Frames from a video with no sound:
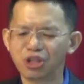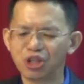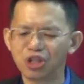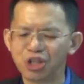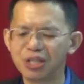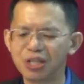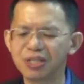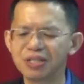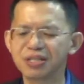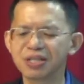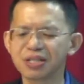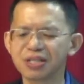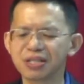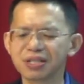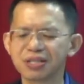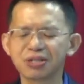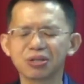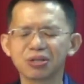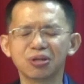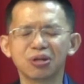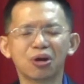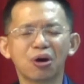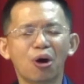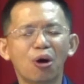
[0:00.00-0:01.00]

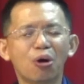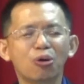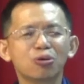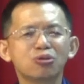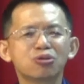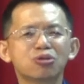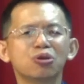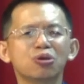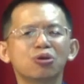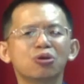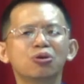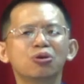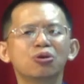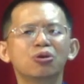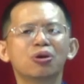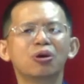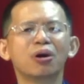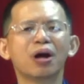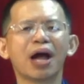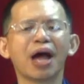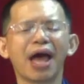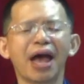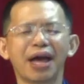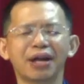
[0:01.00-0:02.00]
Jesus also
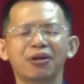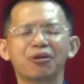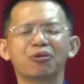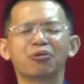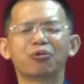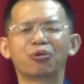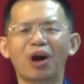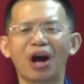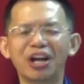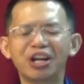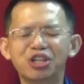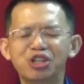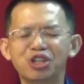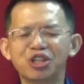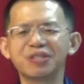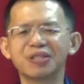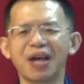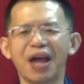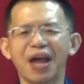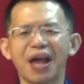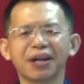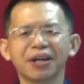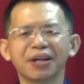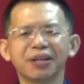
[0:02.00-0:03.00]
had
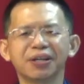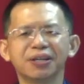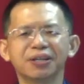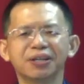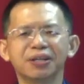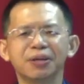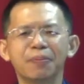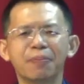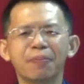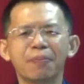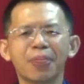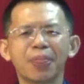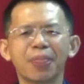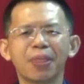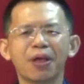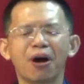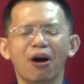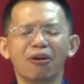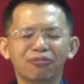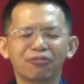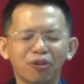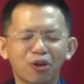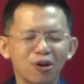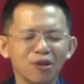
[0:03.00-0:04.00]
righteous anger.
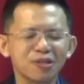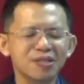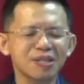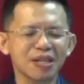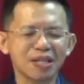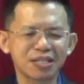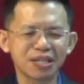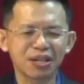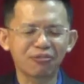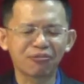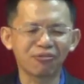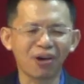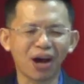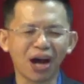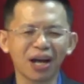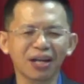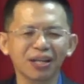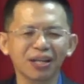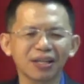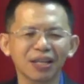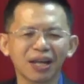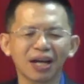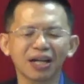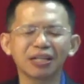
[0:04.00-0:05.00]
Of course, there's a
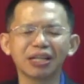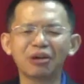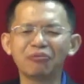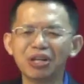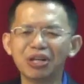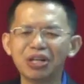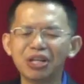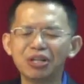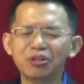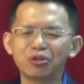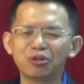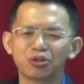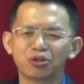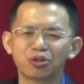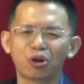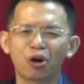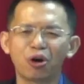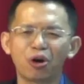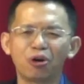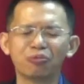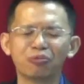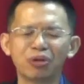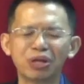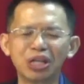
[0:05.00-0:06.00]
fine line that we need to
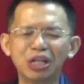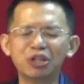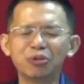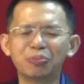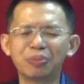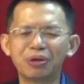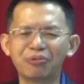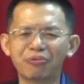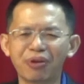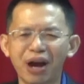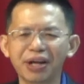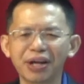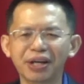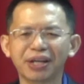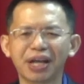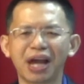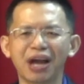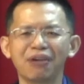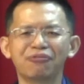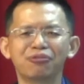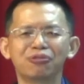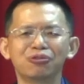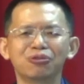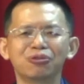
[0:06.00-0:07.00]
draw. We need to be very
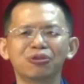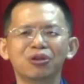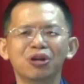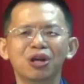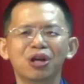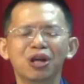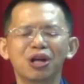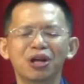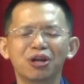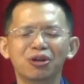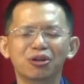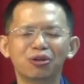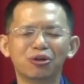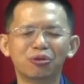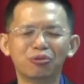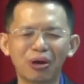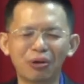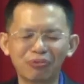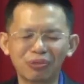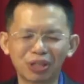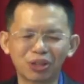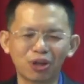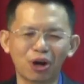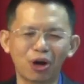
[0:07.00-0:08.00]
careful. You know,
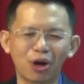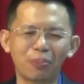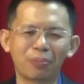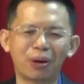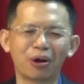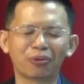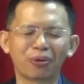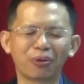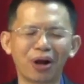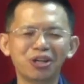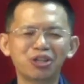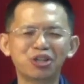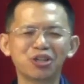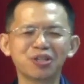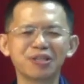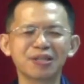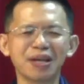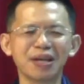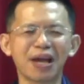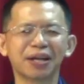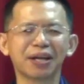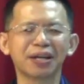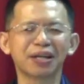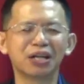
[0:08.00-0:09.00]
when we talk about righteous
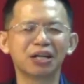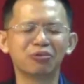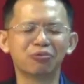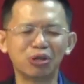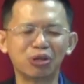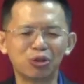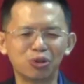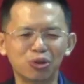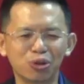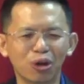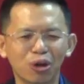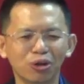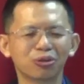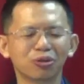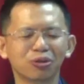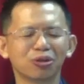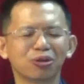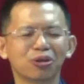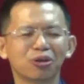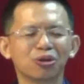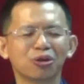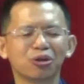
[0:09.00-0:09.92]
anger, we do not